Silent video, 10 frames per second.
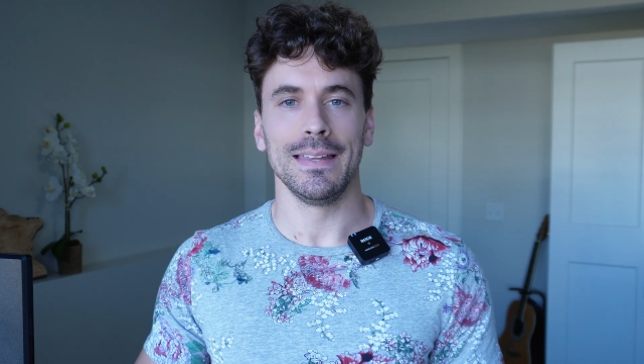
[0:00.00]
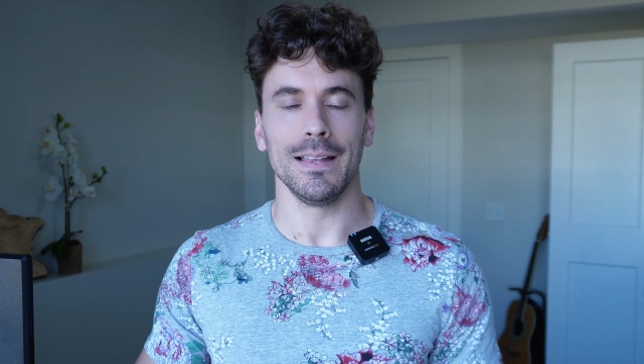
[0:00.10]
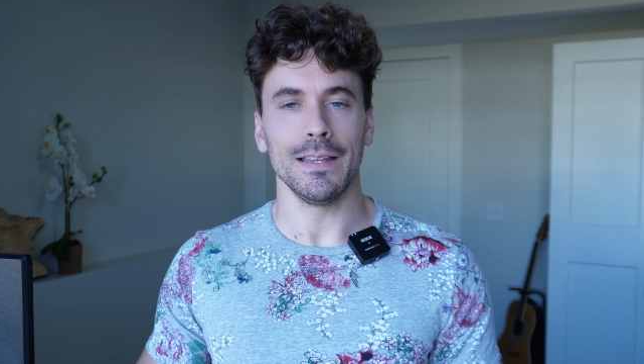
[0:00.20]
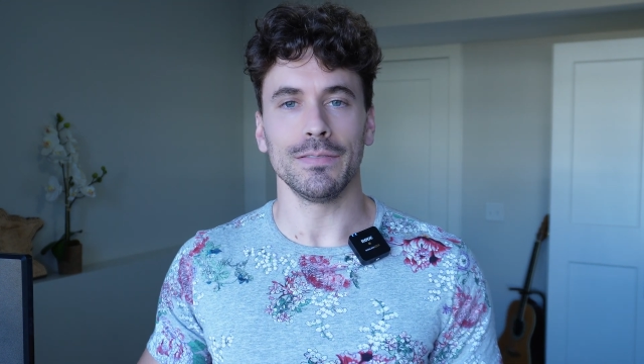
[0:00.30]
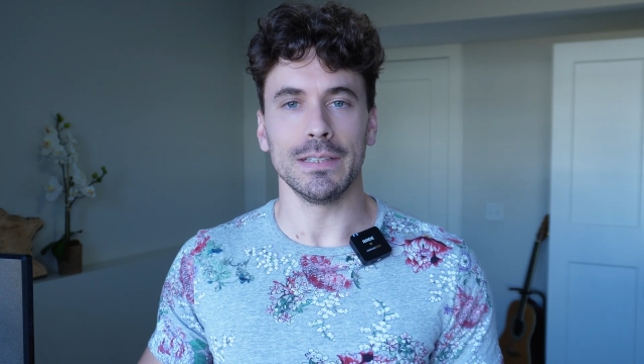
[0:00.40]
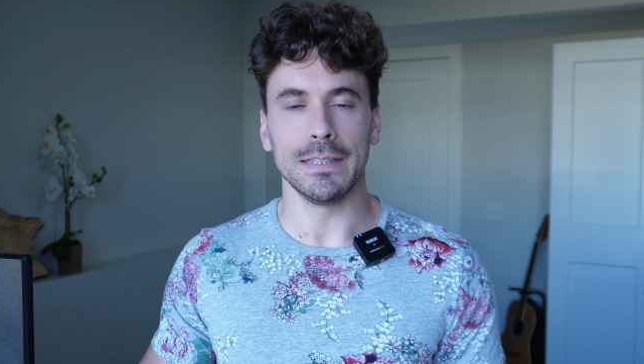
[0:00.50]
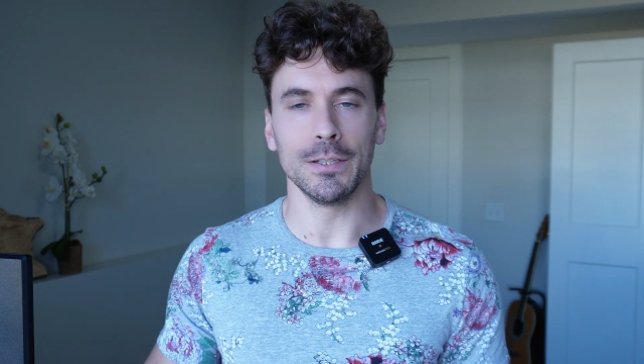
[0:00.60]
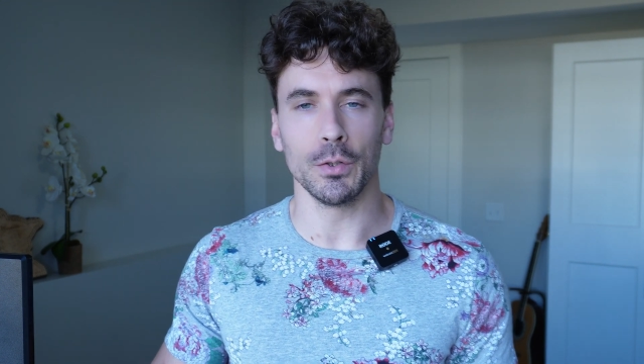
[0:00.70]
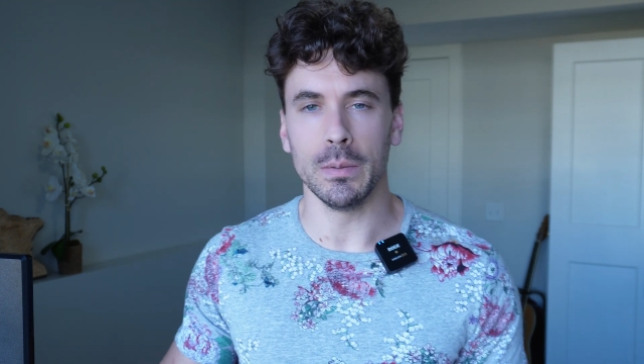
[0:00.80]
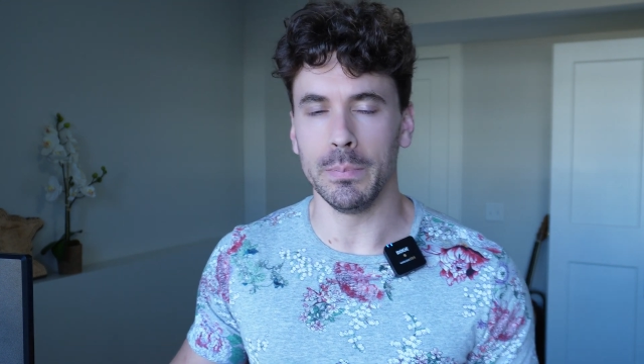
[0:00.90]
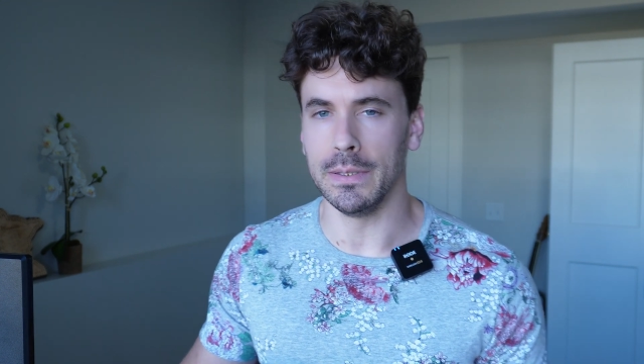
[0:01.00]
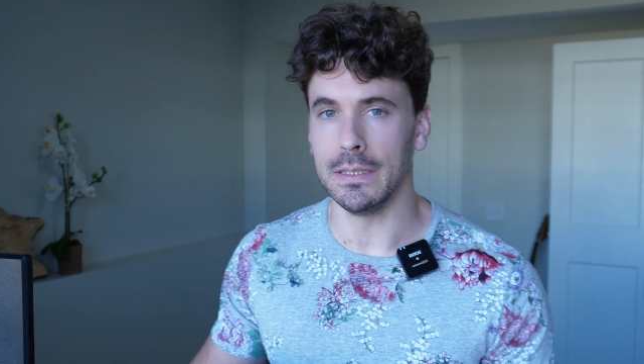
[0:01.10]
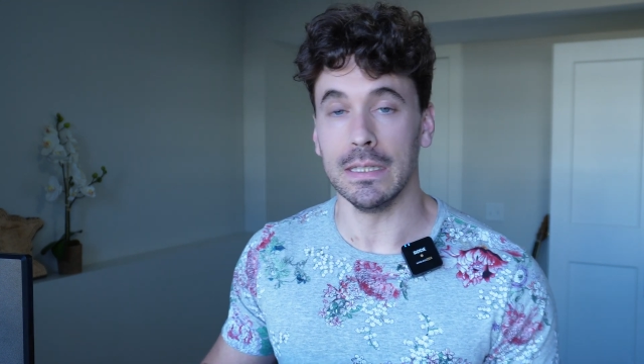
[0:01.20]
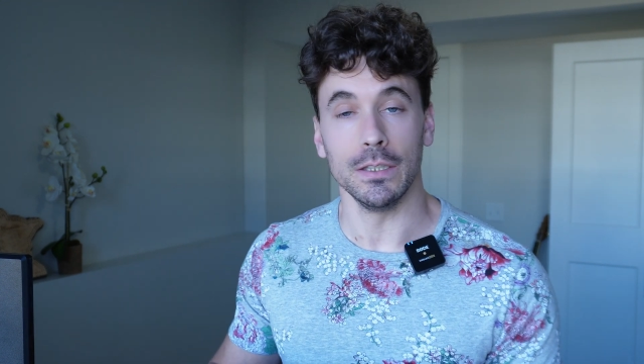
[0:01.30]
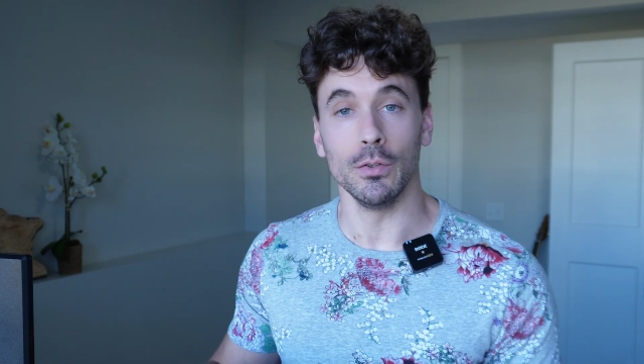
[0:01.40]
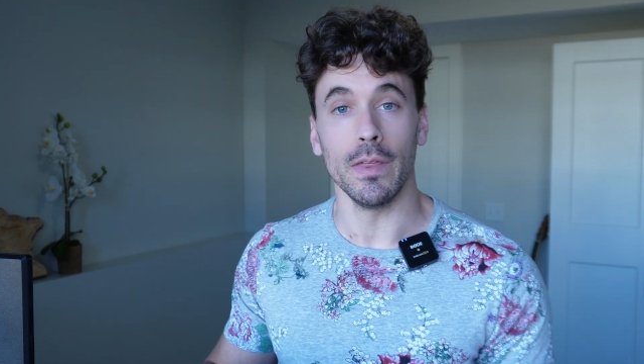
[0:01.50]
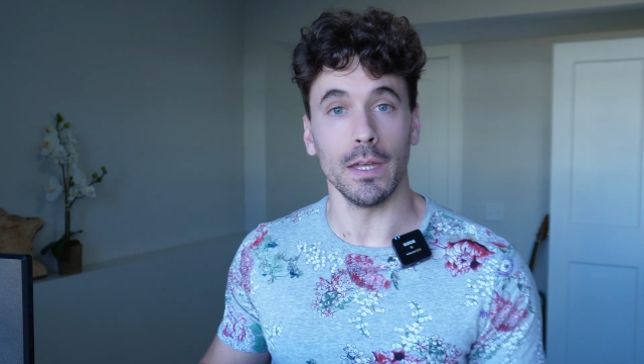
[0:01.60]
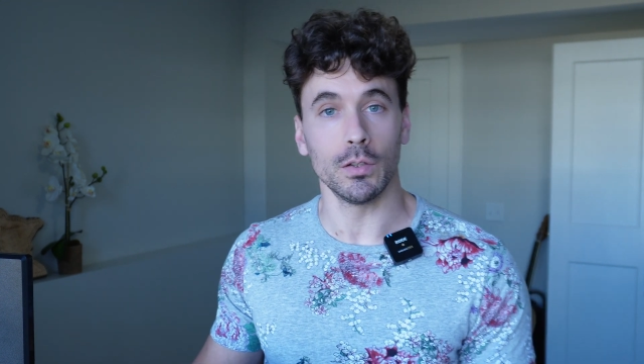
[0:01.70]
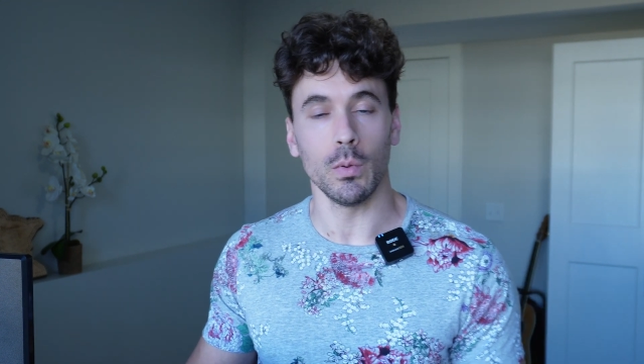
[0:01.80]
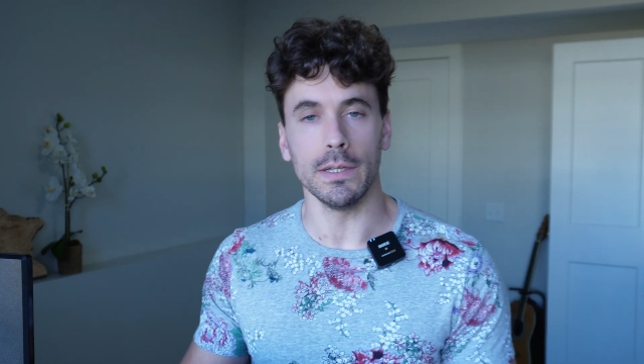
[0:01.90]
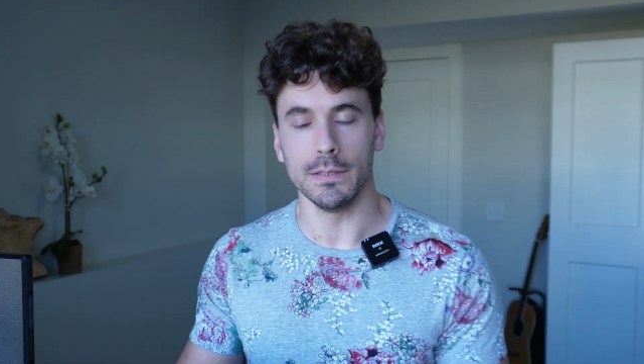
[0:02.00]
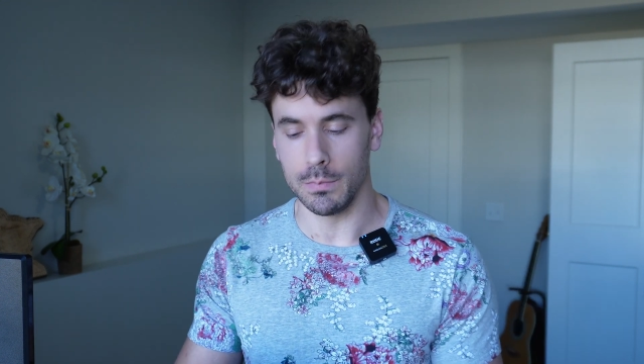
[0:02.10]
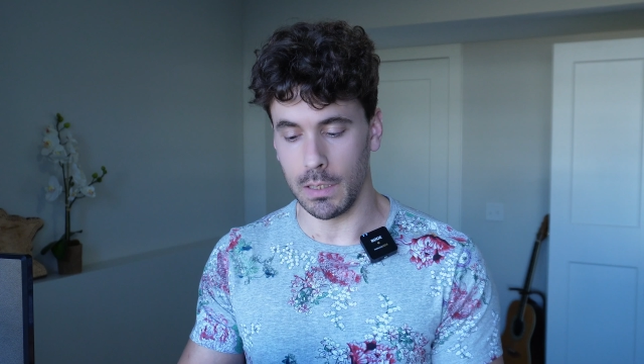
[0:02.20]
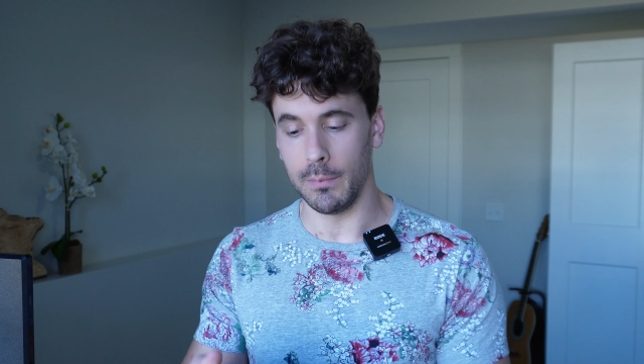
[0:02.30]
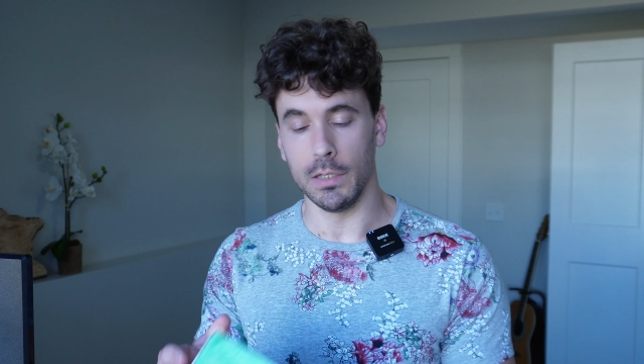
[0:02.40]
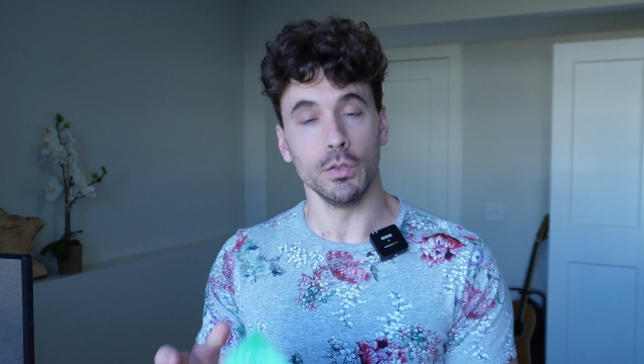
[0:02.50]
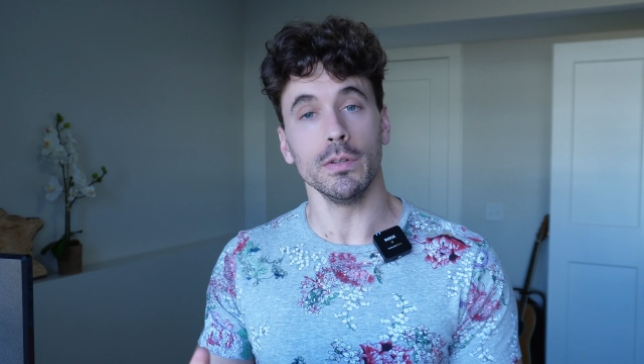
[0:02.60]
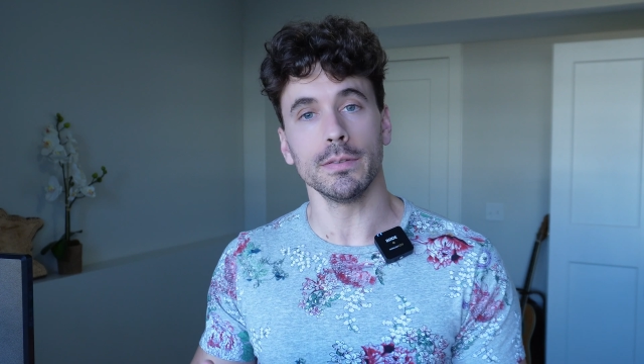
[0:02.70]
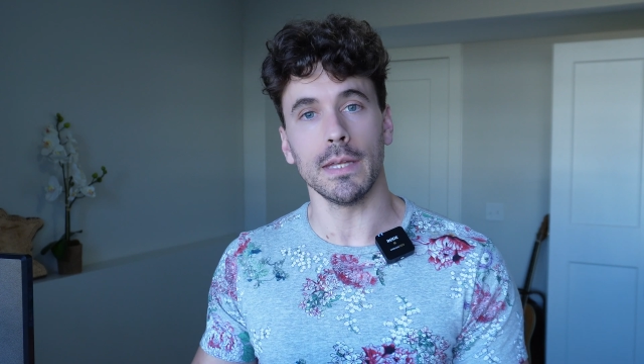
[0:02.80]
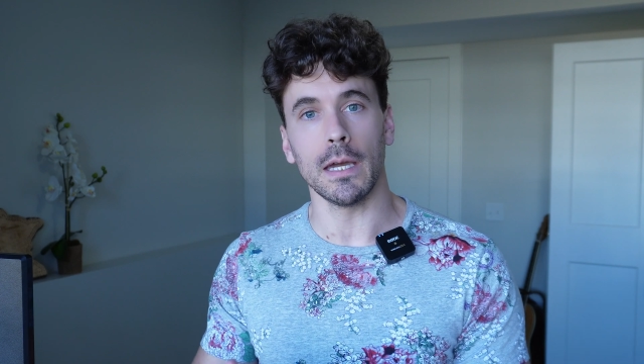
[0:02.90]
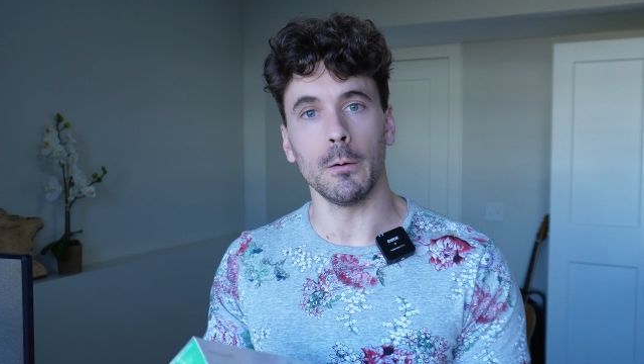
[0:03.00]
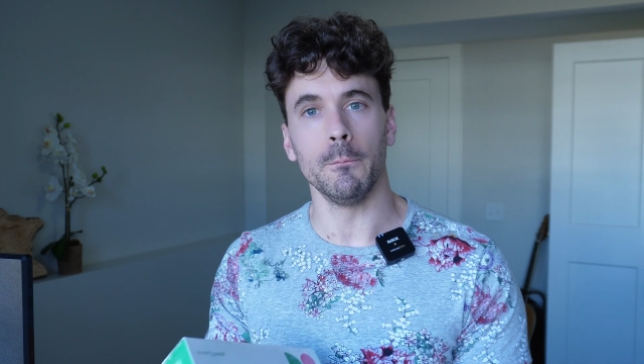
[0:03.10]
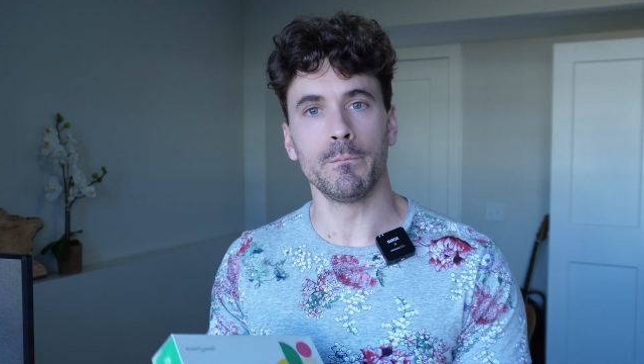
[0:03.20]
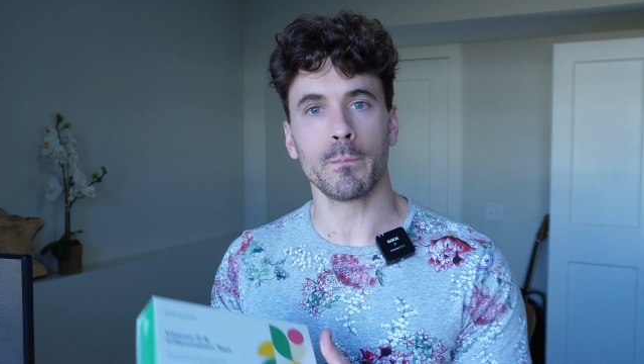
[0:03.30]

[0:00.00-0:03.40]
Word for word: I'll have to get a grip and, and do that twice. But I'm going to do this now.